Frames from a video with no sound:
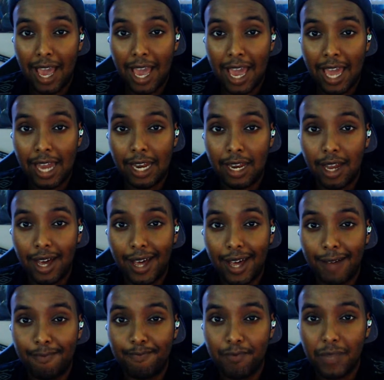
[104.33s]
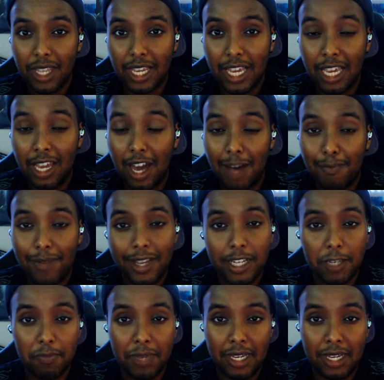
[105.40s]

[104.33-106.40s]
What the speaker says: and he got pissed